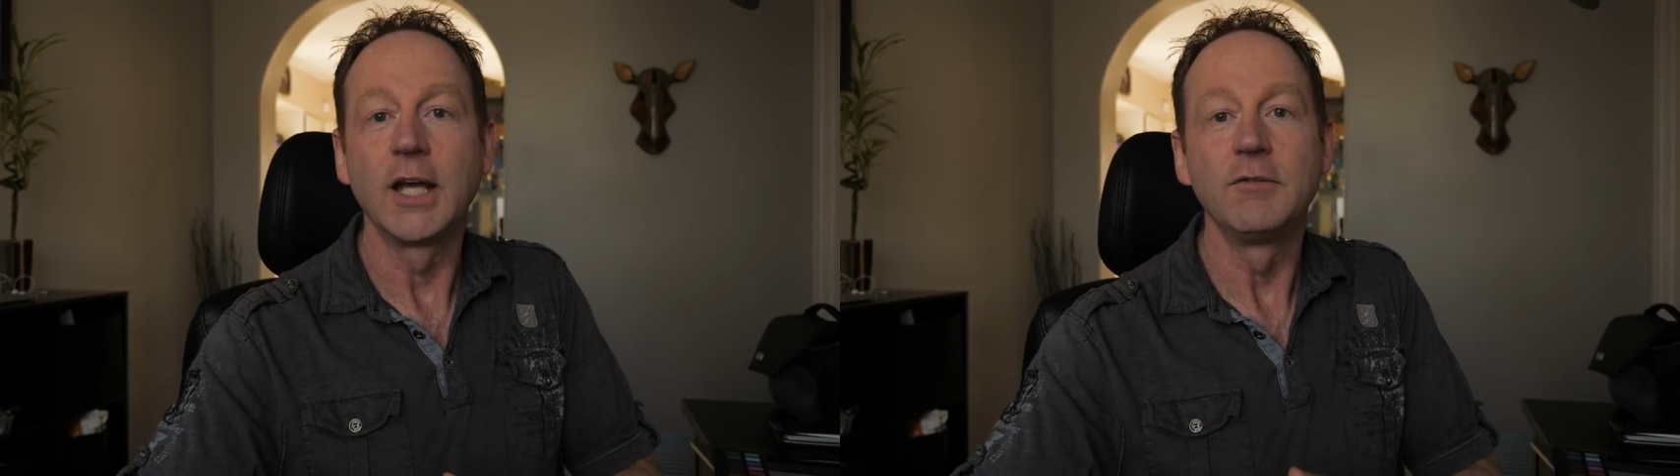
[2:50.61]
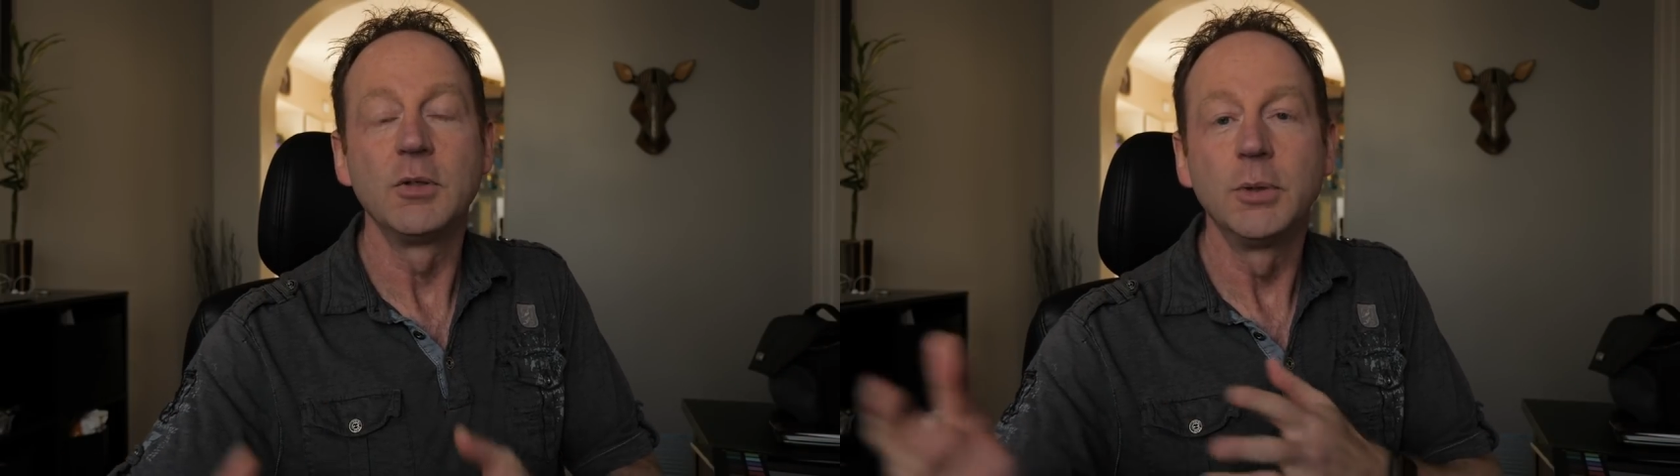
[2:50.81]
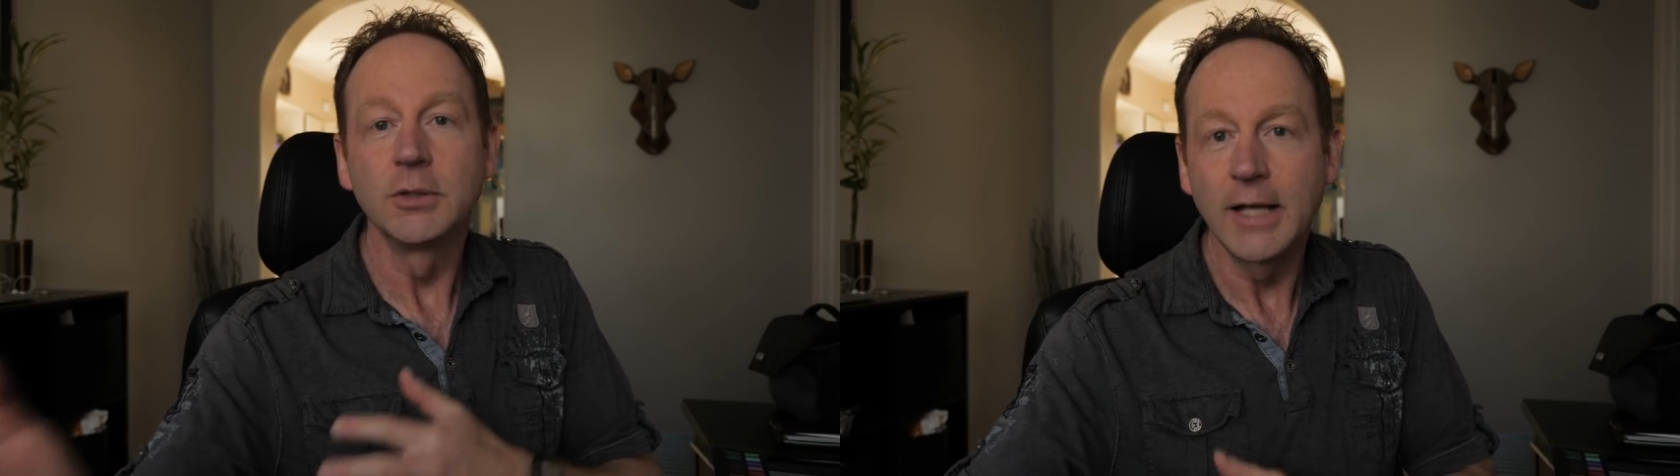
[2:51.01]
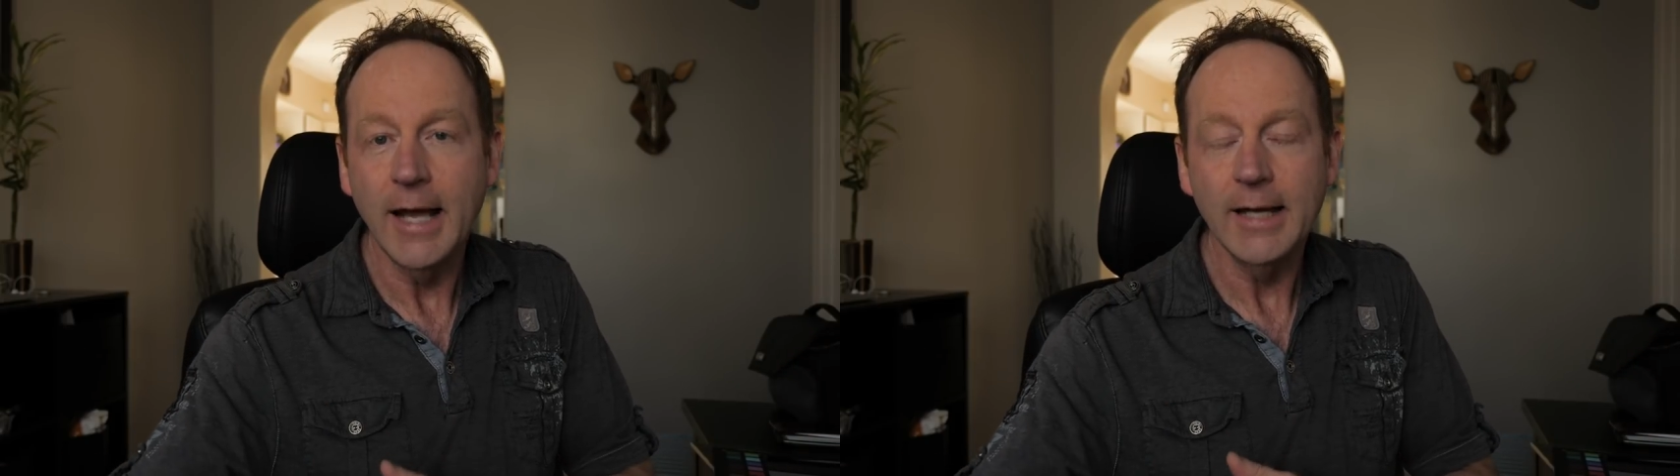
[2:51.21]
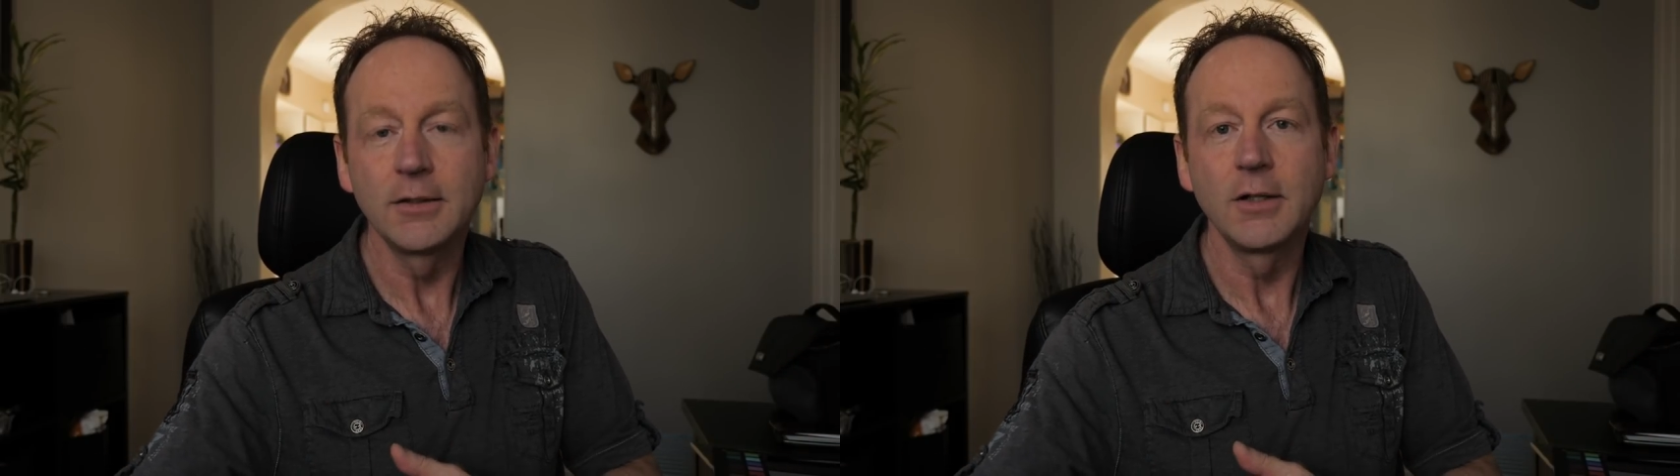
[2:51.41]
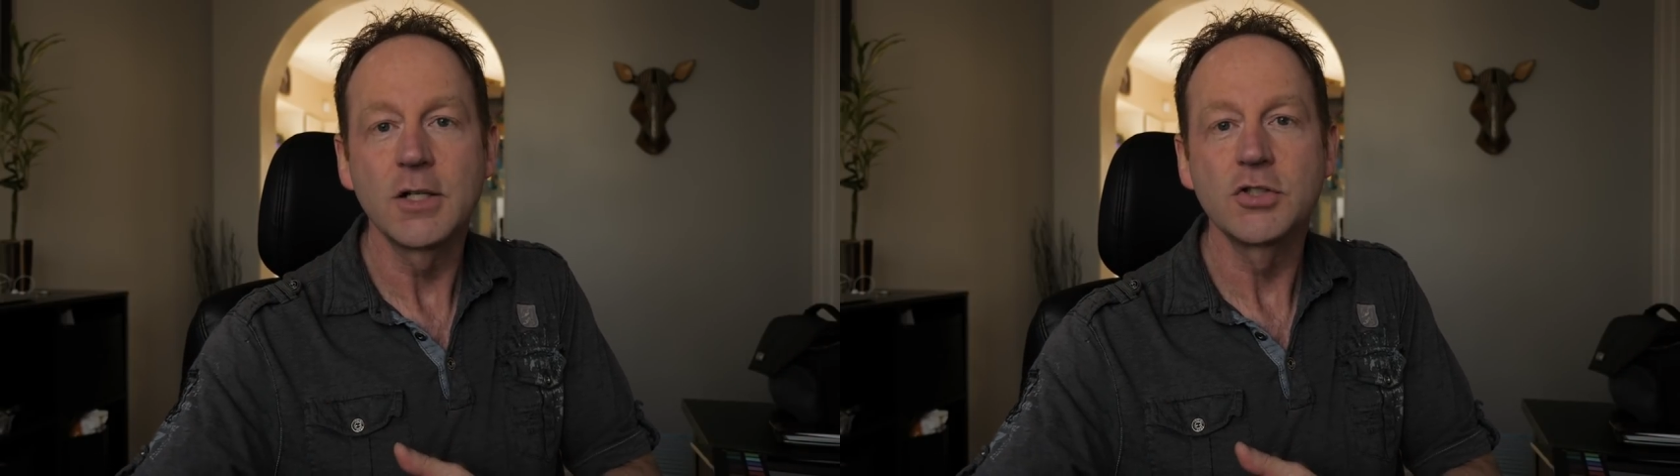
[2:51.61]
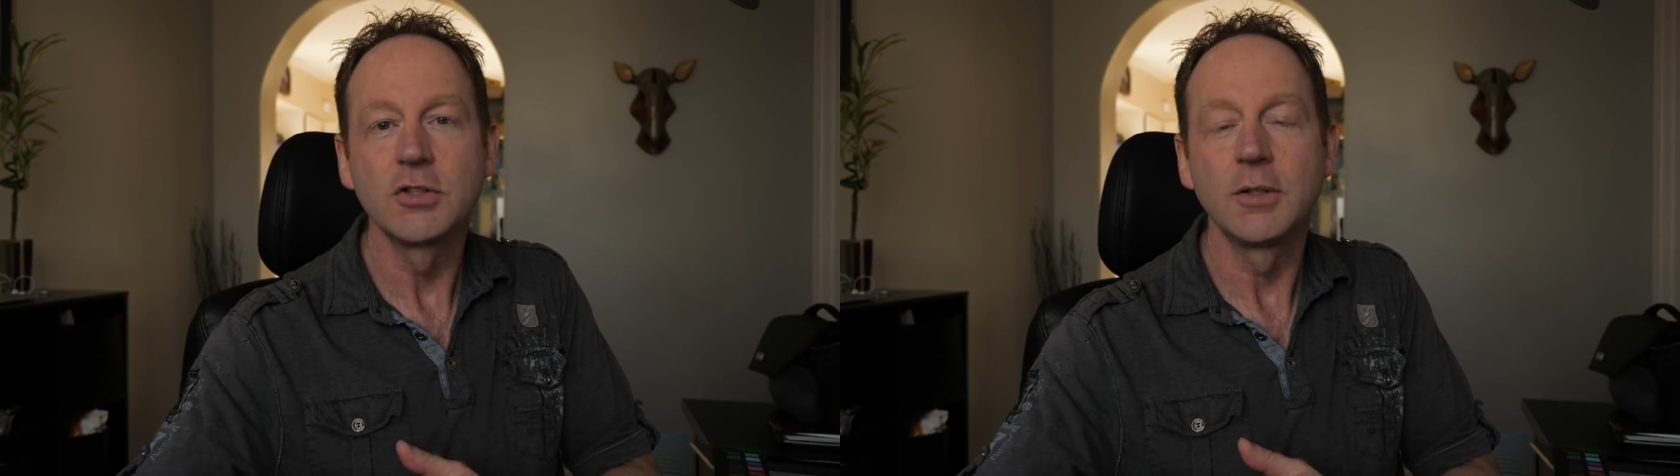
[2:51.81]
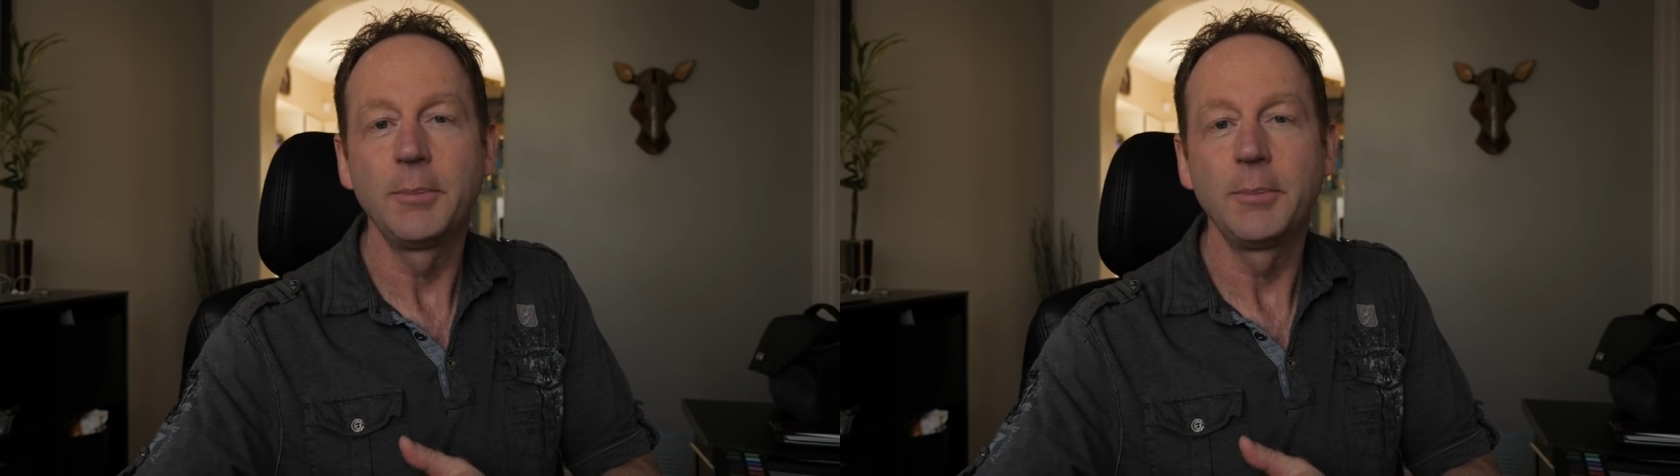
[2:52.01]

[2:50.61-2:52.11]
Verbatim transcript: Have you built a Hackintosh in the